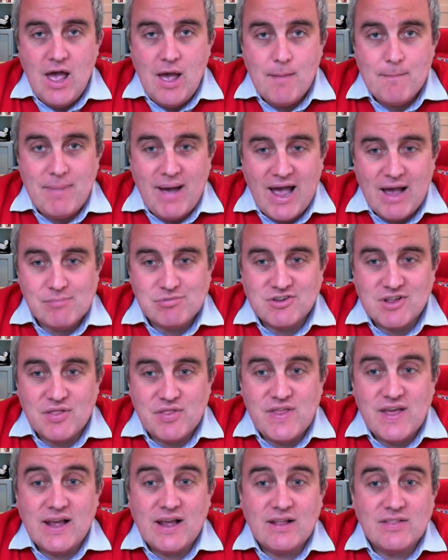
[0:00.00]
Perhaps the
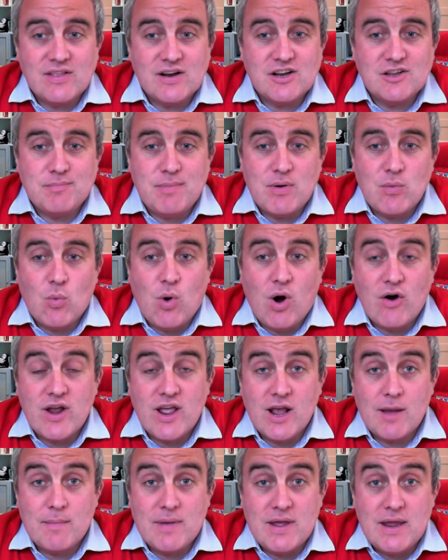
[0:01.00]
thing that has been
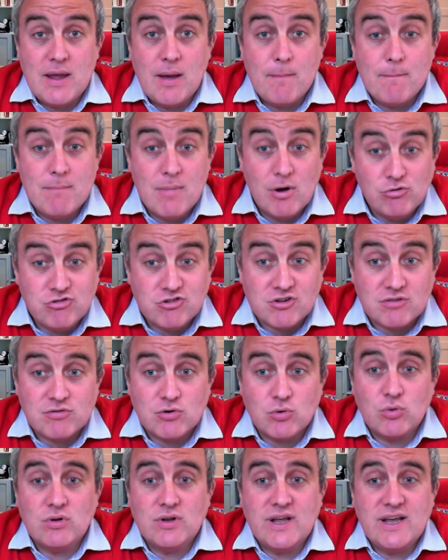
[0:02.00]
worrying me most of
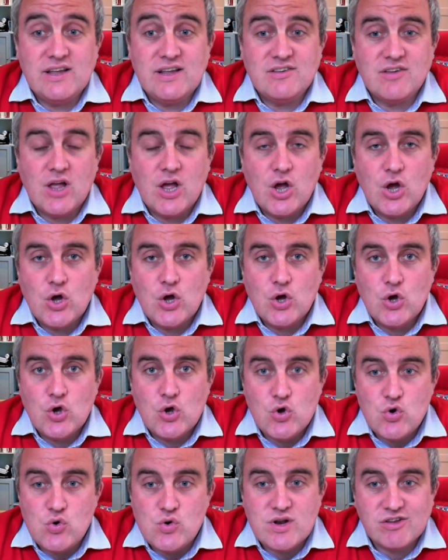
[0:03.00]
all is
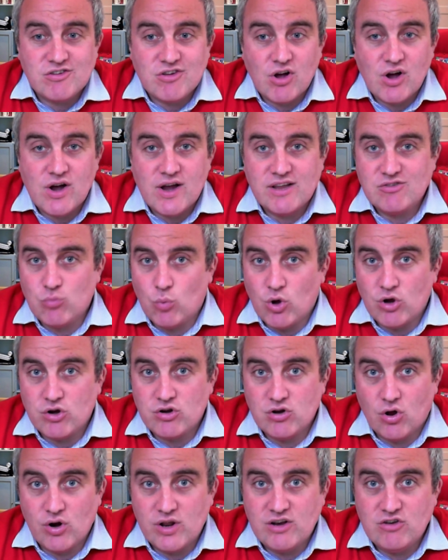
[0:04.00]
who decides what
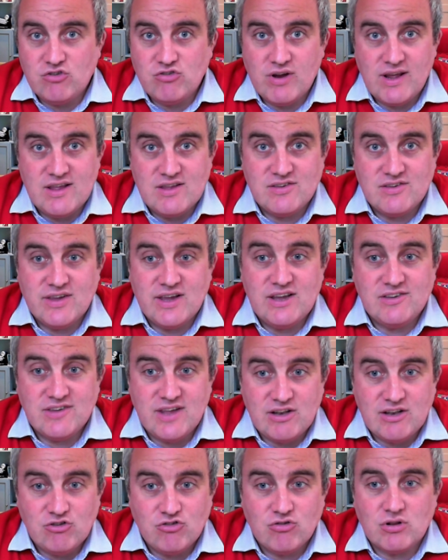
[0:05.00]
knowledge is
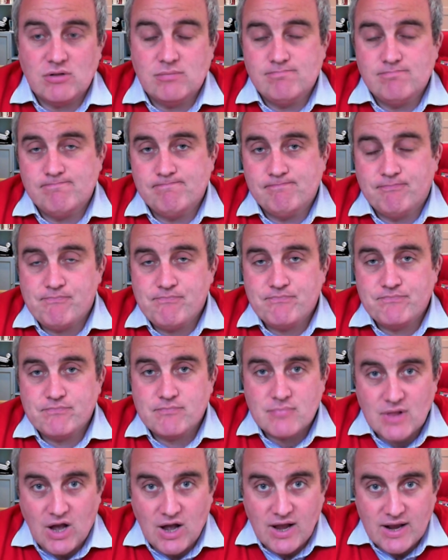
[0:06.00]
essential.
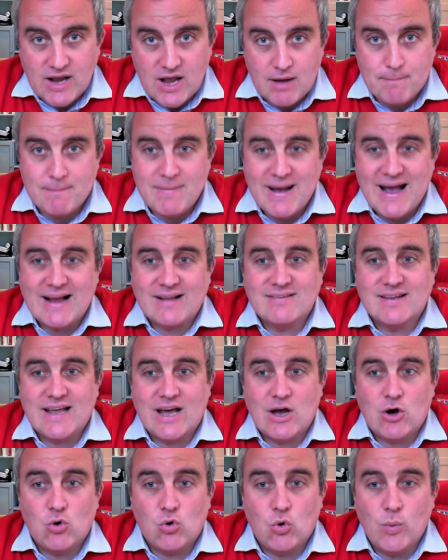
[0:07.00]
I come back to
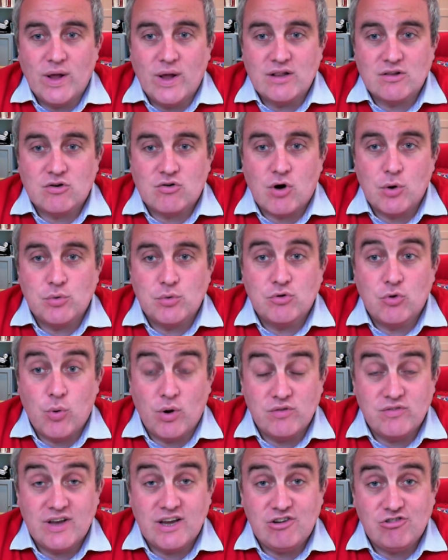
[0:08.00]
that Orwell
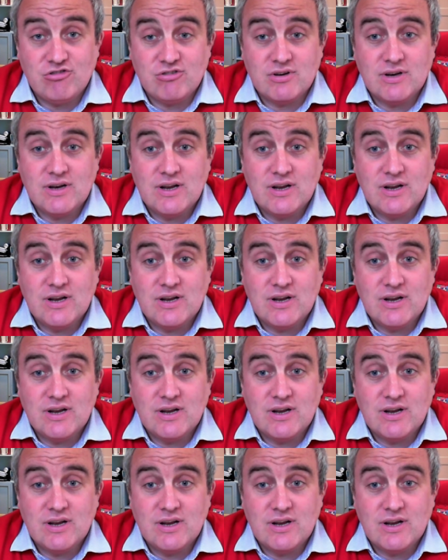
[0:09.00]
quotation.